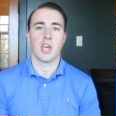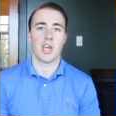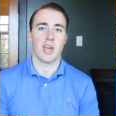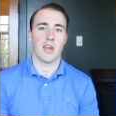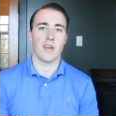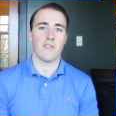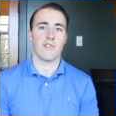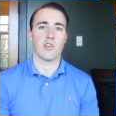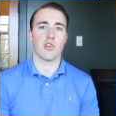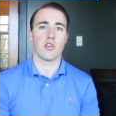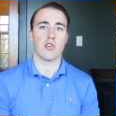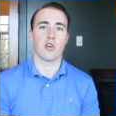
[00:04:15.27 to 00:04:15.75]

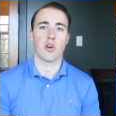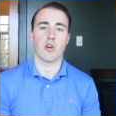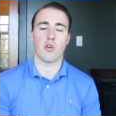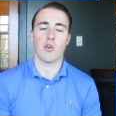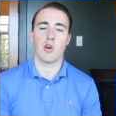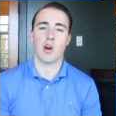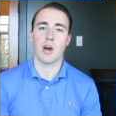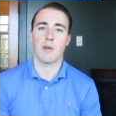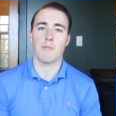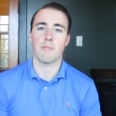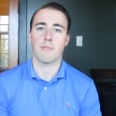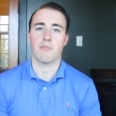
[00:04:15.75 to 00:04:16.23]
If you go
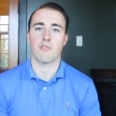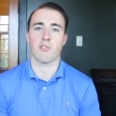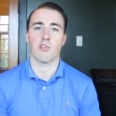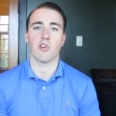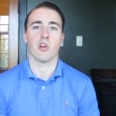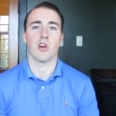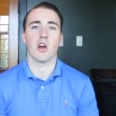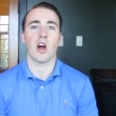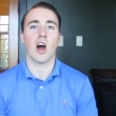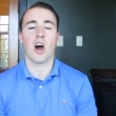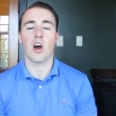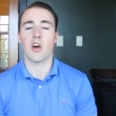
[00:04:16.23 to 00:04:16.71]
up for
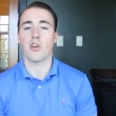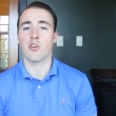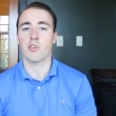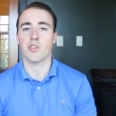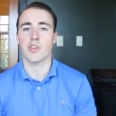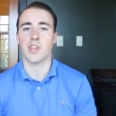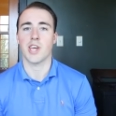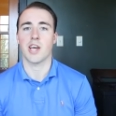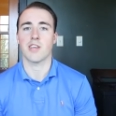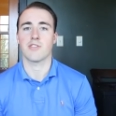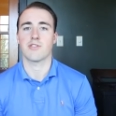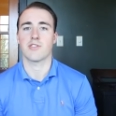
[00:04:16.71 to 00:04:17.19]
one hundred
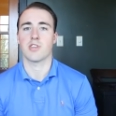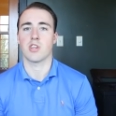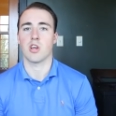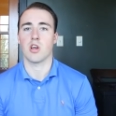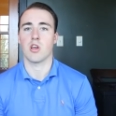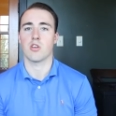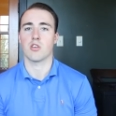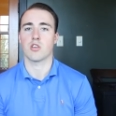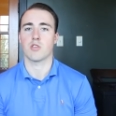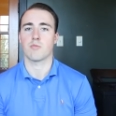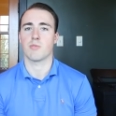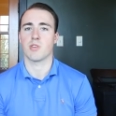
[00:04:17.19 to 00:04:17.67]
thousand
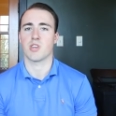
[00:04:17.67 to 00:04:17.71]
dollars,